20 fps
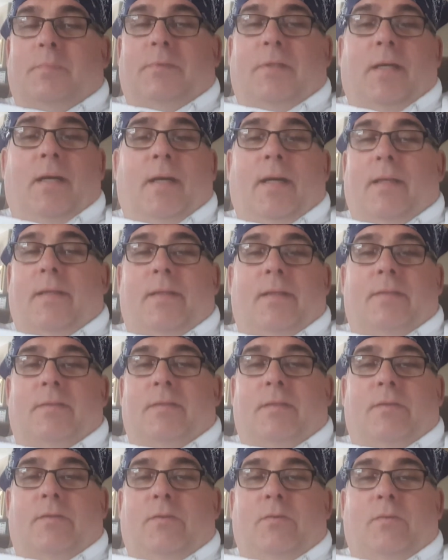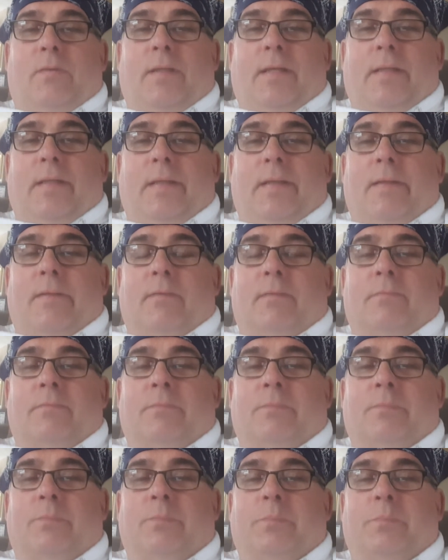God doesn't do that now.
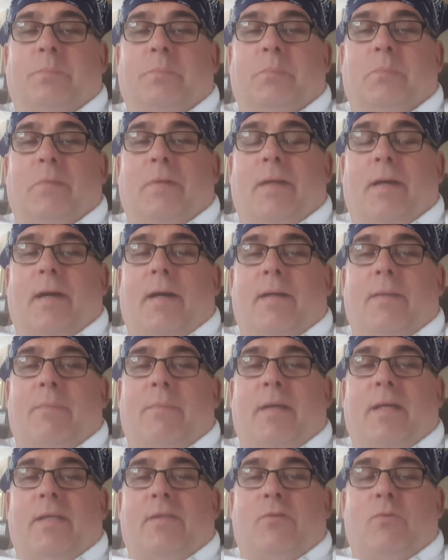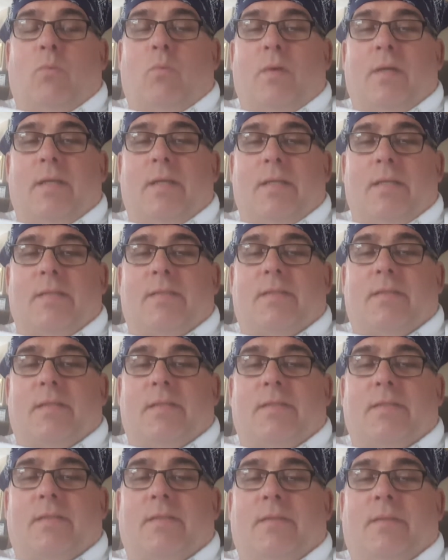God makes
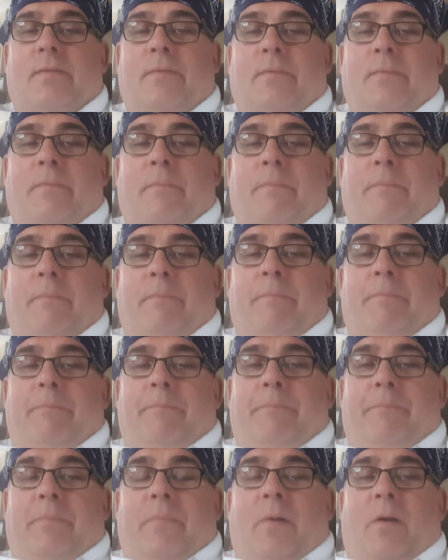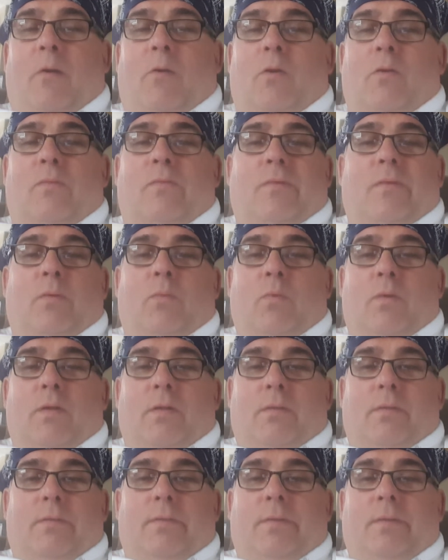witnesses all over the
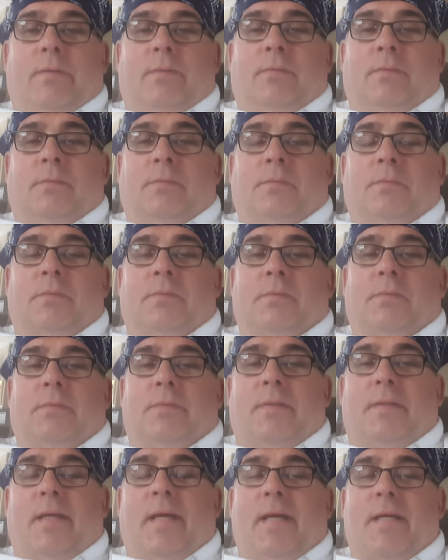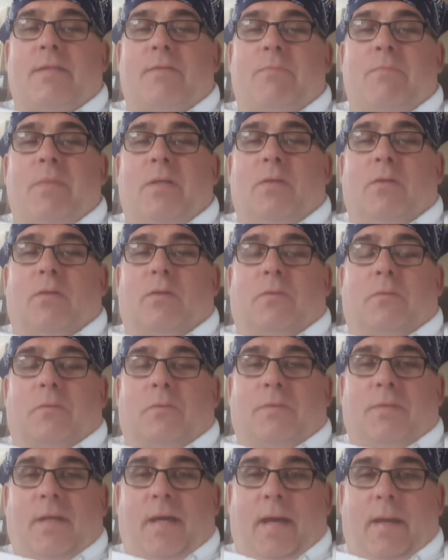world. He has
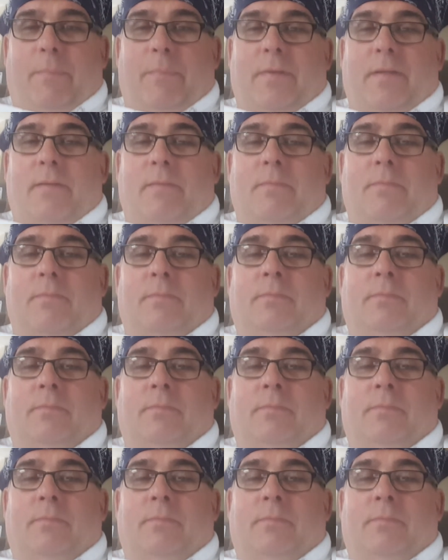miracles happen.